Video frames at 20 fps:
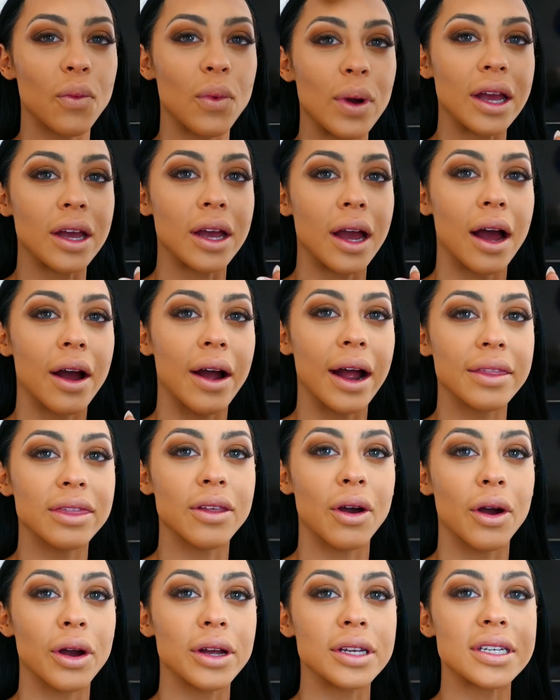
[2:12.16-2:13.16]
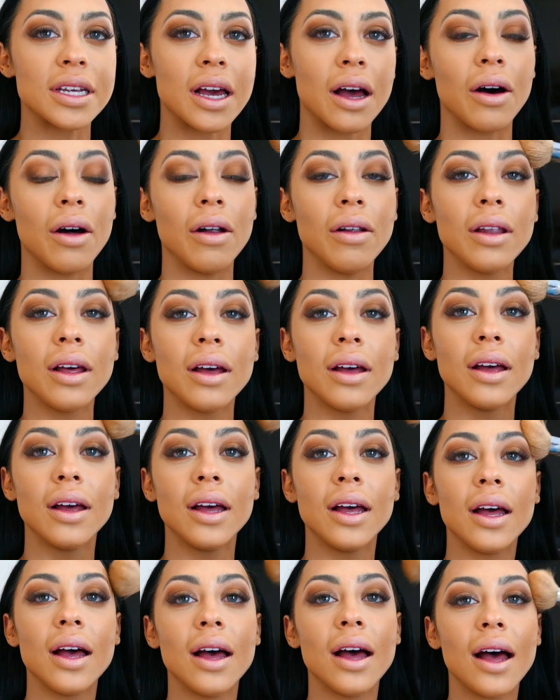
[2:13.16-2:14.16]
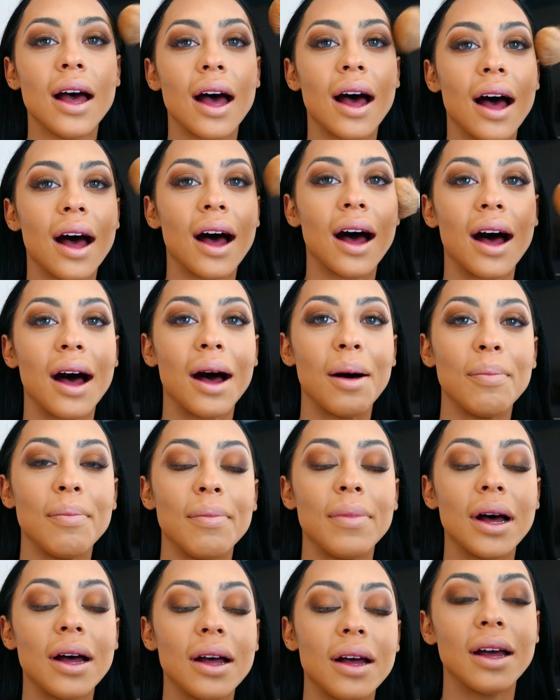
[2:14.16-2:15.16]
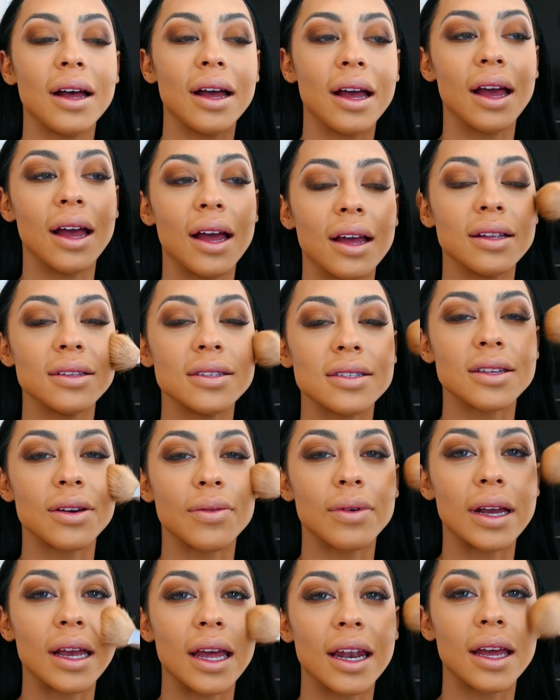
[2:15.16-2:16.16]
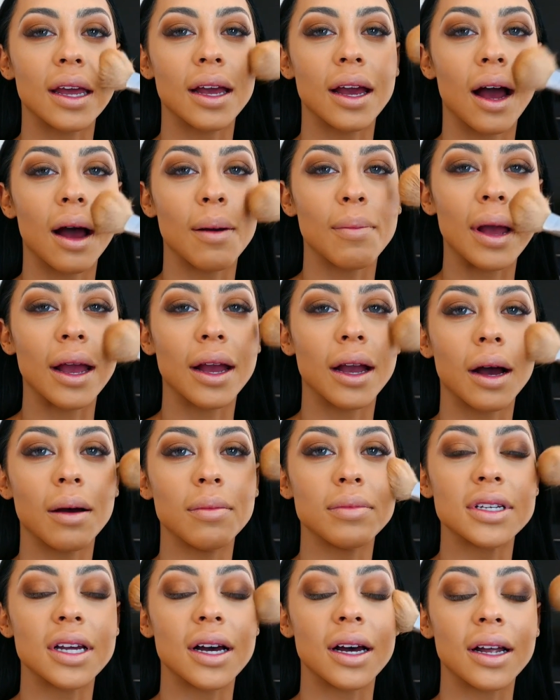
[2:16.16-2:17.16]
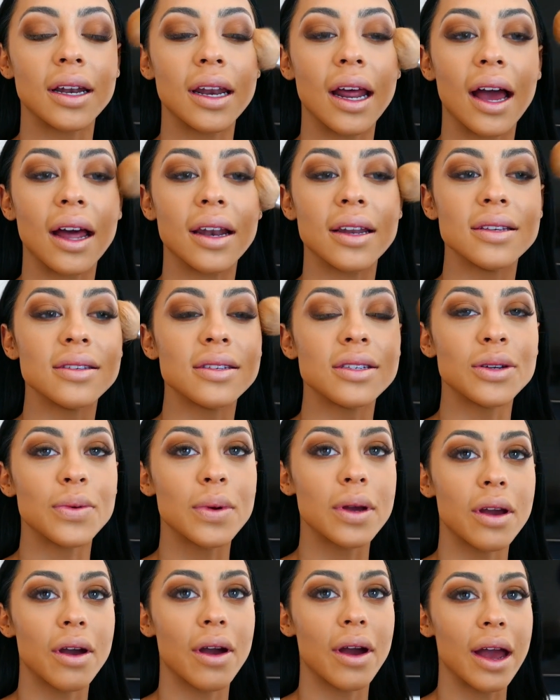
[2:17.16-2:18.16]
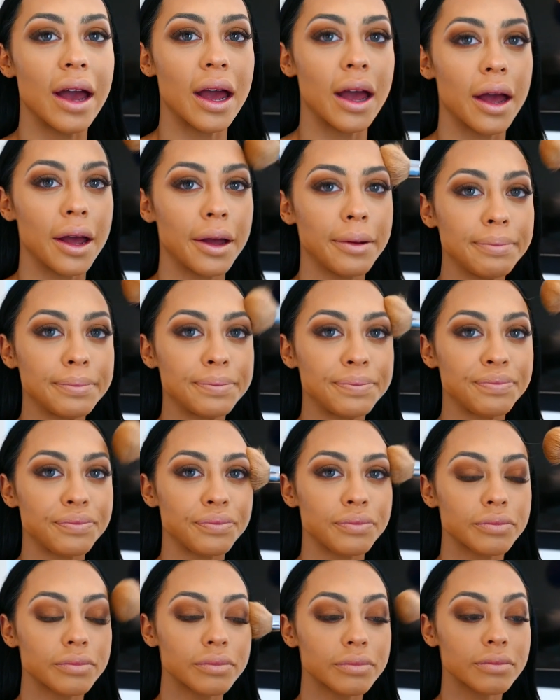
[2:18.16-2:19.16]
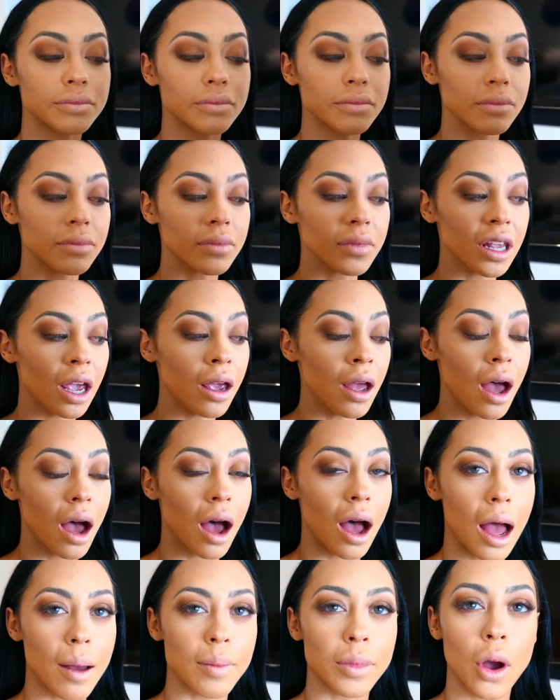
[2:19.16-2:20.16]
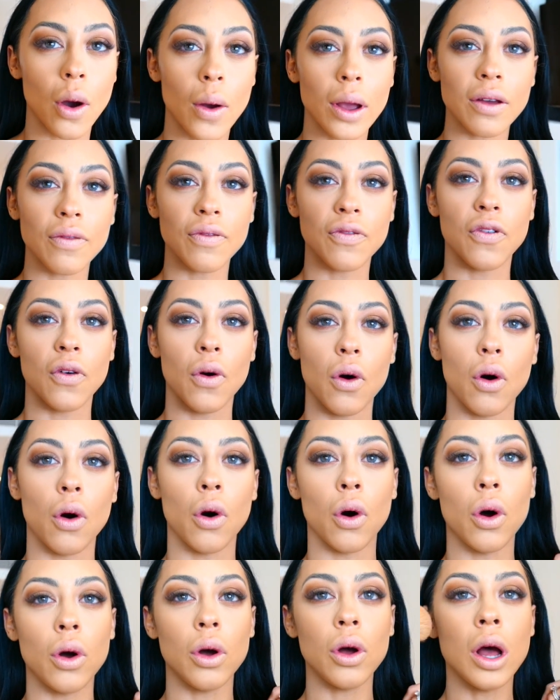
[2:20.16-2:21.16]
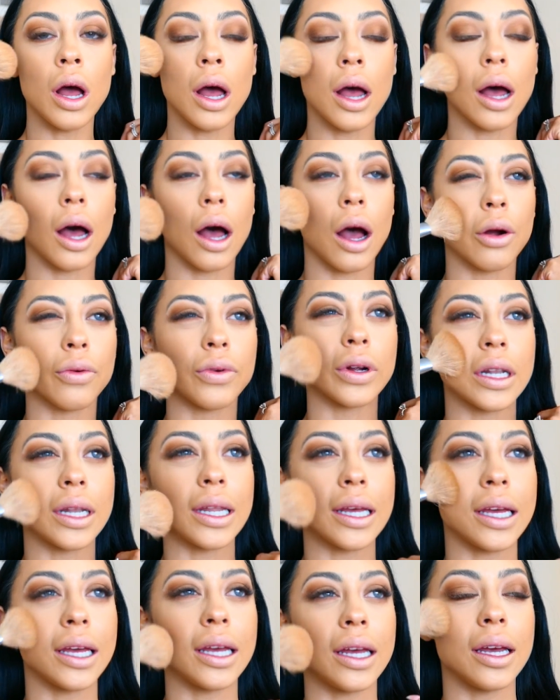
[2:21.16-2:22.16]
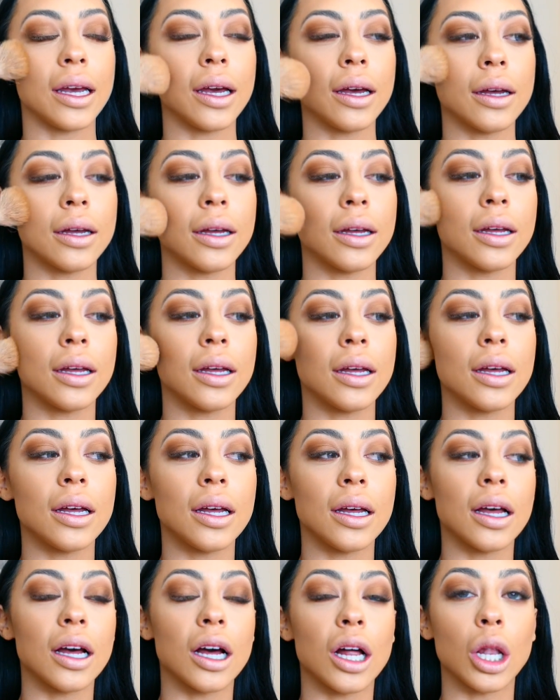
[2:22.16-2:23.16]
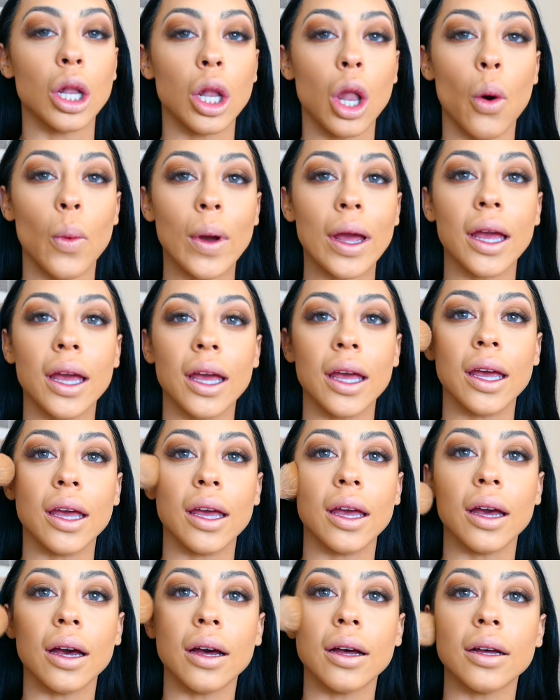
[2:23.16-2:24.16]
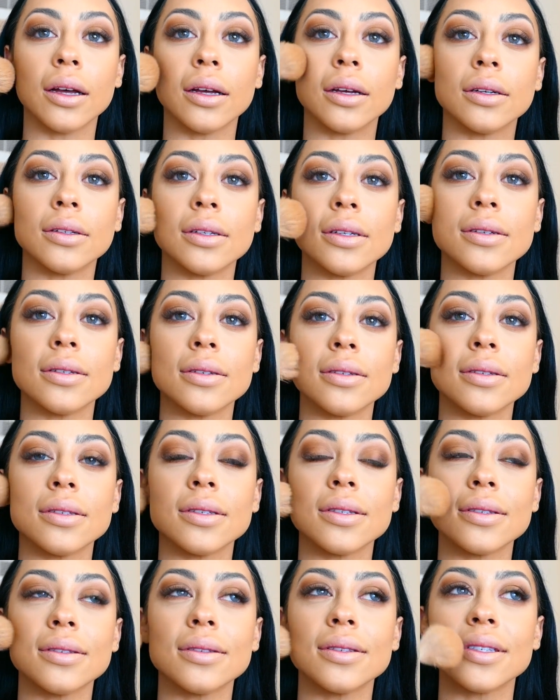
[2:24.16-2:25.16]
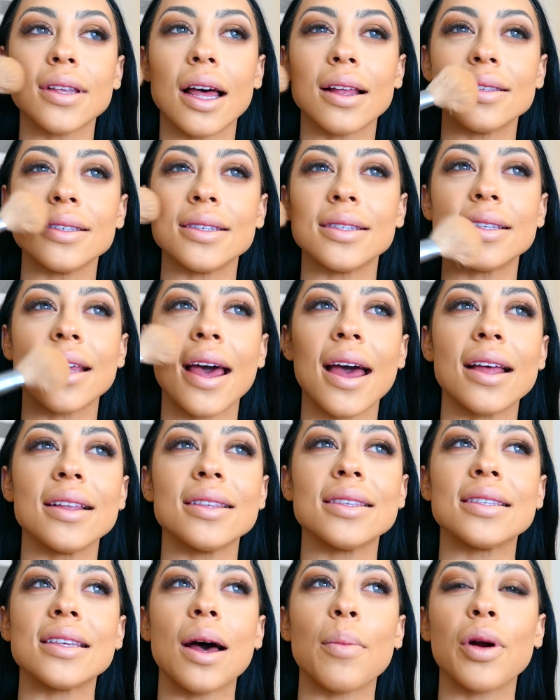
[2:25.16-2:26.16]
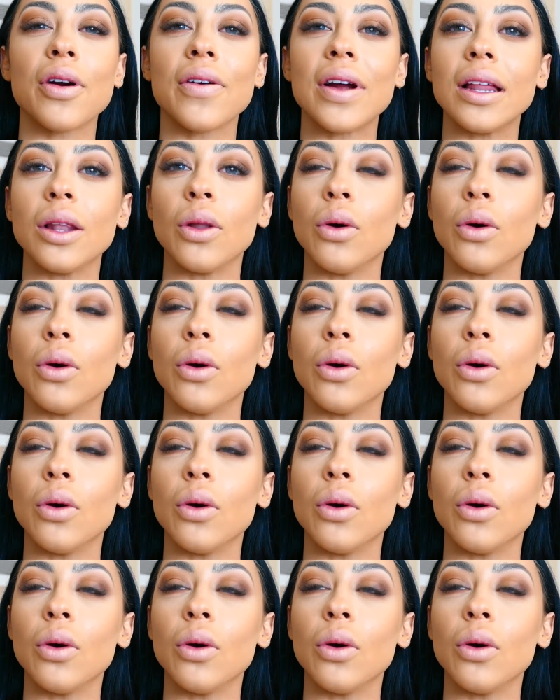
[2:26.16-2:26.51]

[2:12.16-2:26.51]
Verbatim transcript: We are at the hotel, and so we're getting our makeup done. Hannah's doing her hair. I'm going for a really glowy, sunset, summery